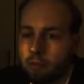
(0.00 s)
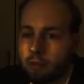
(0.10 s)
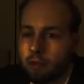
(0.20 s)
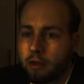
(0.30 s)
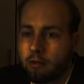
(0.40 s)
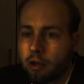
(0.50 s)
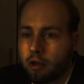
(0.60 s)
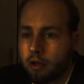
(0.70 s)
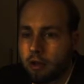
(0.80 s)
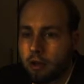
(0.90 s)
There
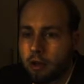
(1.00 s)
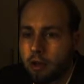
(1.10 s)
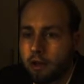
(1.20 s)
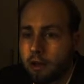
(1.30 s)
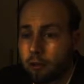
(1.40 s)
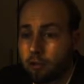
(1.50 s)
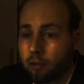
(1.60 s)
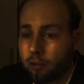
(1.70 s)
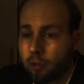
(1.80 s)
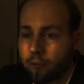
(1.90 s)
were, I now
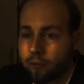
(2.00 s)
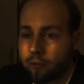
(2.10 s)
saw,